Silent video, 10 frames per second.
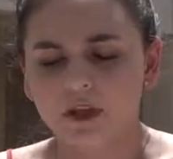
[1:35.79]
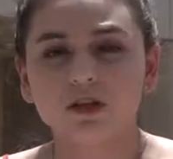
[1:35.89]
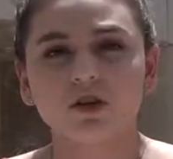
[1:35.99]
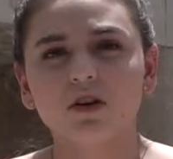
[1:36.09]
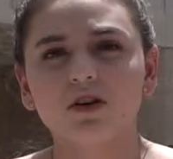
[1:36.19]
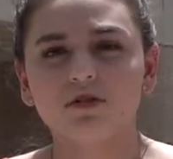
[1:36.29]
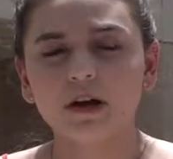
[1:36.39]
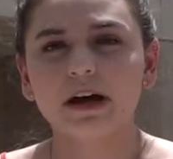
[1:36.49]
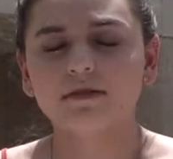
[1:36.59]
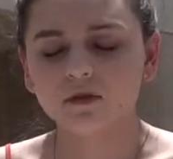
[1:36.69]
So if you
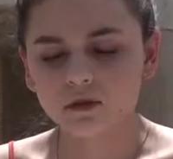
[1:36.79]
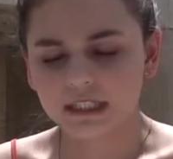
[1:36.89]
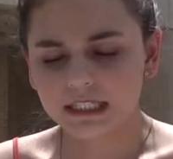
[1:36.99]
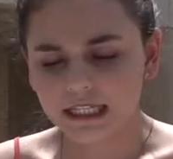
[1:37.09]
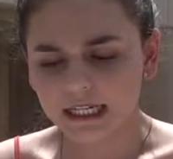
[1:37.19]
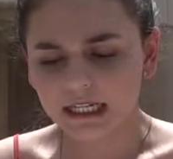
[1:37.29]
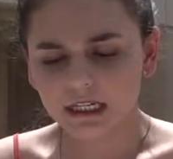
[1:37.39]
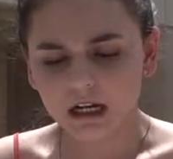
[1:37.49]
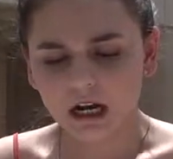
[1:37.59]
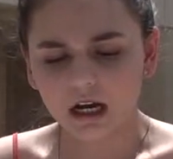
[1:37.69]
have OCD,
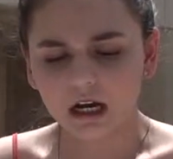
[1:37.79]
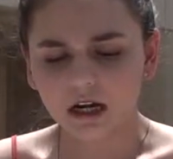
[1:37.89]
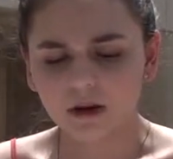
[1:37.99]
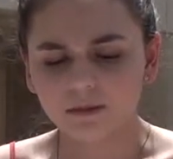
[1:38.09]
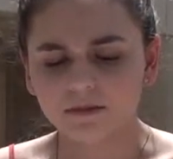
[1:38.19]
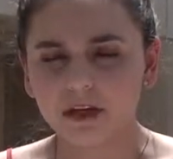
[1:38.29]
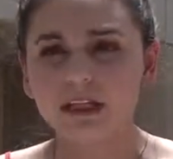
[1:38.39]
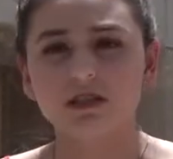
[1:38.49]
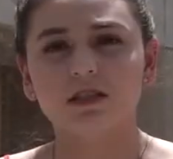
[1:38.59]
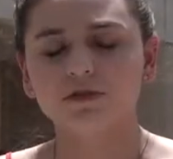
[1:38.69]
it
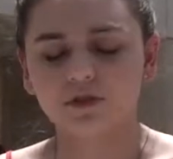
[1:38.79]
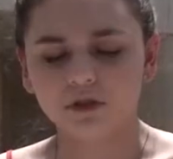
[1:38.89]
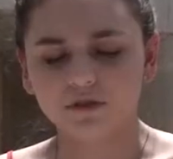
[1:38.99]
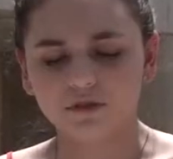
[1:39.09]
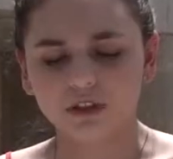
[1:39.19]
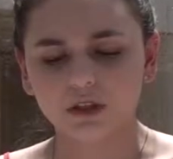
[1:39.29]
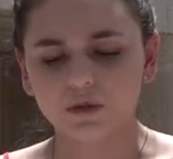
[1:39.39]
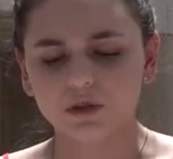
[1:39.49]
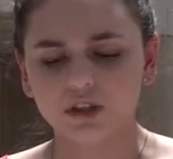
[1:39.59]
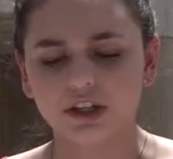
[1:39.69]
is difficult for
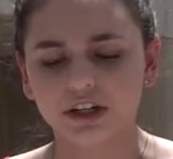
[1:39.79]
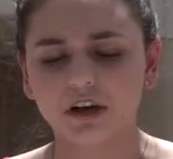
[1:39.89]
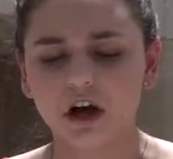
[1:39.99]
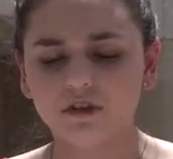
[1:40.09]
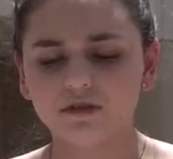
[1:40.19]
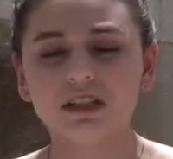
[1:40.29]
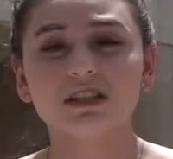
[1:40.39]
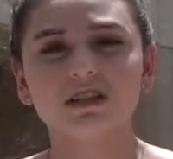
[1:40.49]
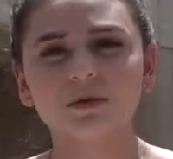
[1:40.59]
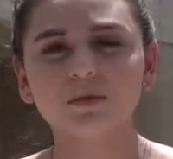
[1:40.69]
you to turn off
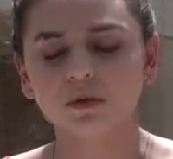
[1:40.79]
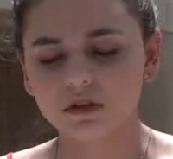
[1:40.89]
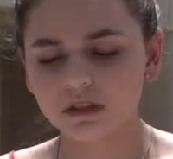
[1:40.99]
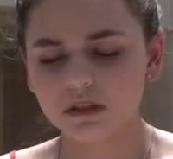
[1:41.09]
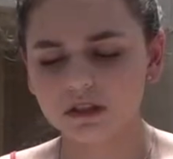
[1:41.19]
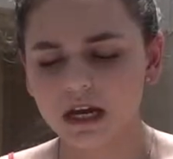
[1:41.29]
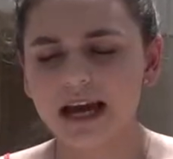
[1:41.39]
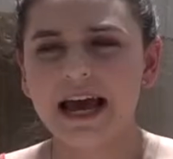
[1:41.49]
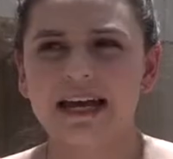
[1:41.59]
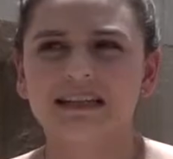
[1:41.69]
these impulses.
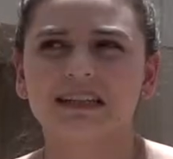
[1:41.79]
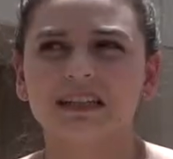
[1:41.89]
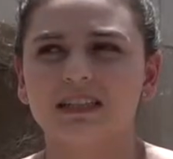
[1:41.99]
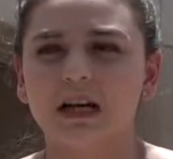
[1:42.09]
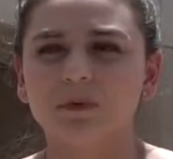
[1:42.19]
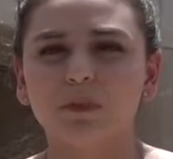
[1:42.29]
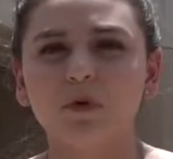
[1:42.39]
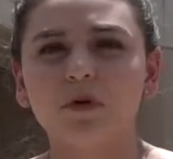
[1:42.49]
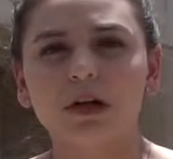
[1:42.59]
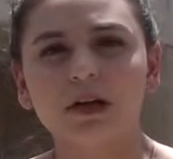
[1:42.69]
As an
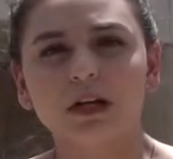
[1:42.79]
example,